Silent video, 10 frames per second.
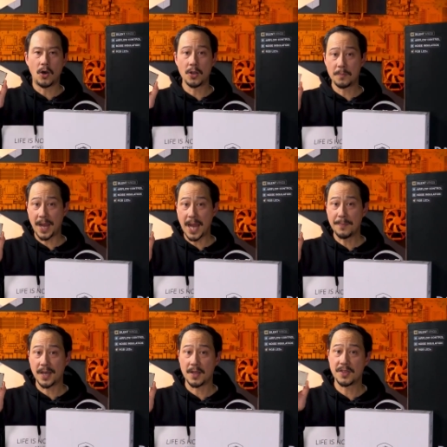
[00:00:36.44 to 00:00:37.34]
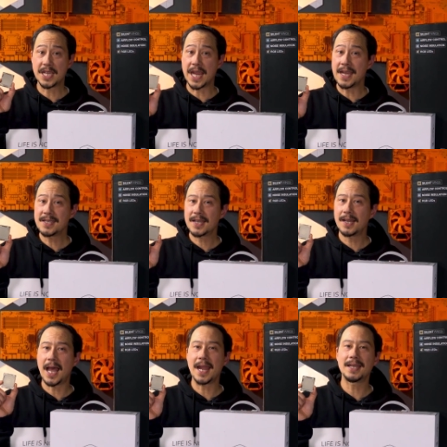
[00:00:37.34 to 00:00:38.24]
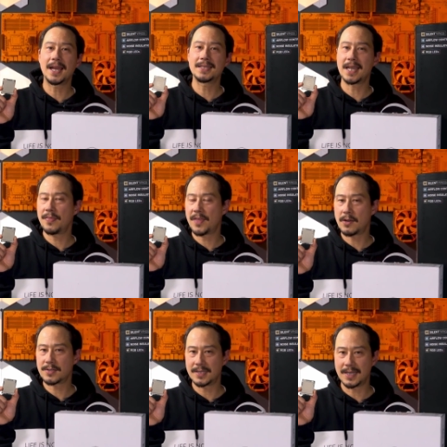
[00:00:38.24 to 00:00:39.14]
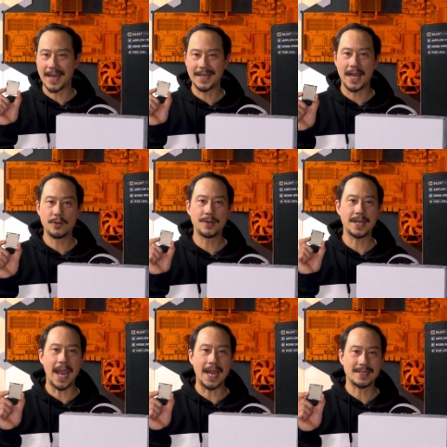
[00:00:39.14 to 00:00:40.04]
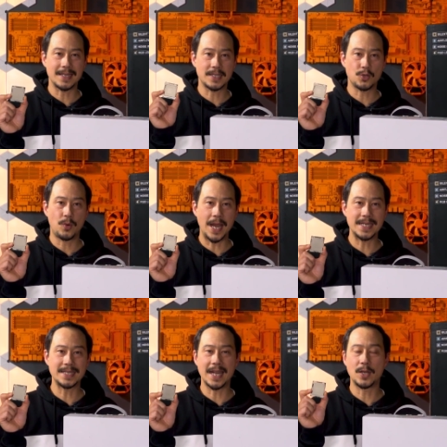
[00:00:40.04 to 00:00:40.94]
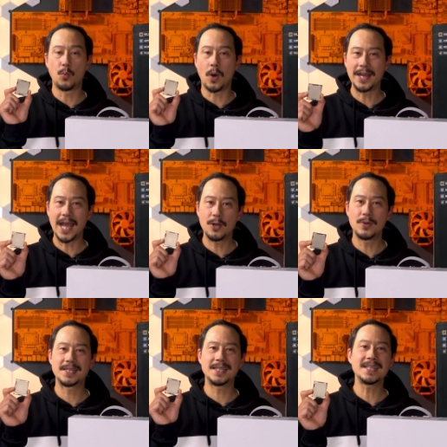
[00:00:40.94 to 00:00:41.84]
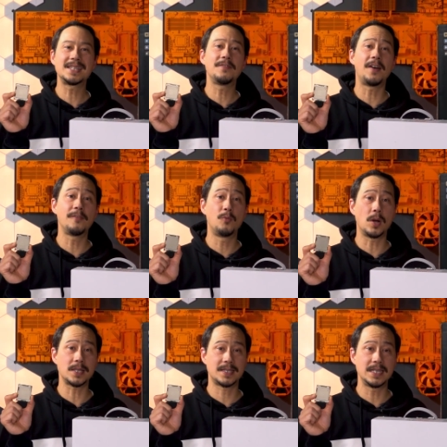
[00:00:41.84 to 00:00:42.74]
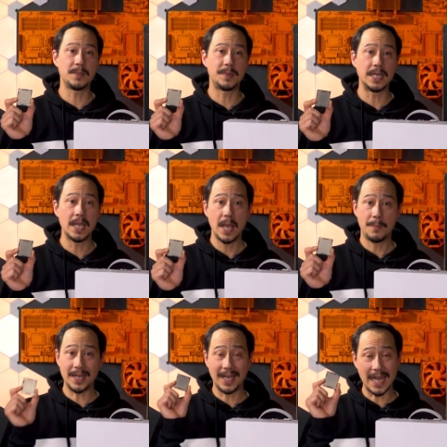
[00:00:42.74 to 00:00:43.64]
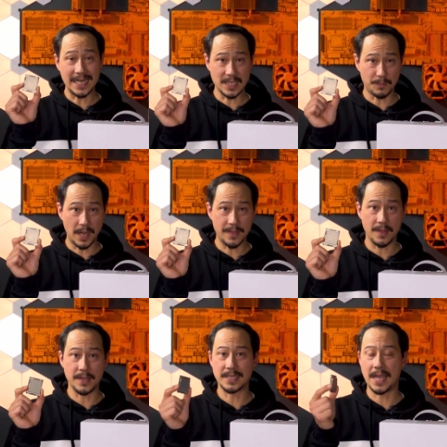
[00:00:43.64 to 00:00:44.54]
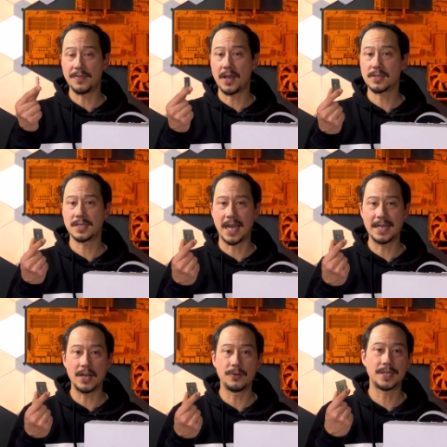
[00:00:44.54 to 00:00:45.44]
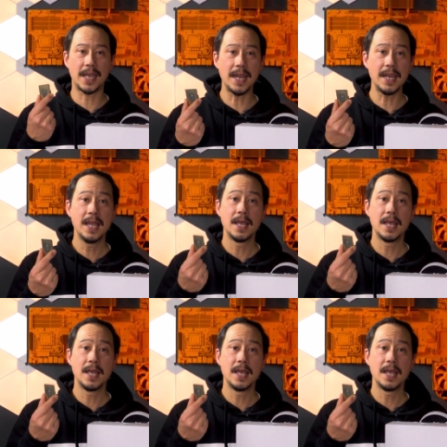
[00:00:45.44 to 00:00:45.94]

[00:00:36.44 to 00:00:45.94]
On paper, the Intel i9-10900X is rated at 165 watts TDP, but like its brother, the 10900K,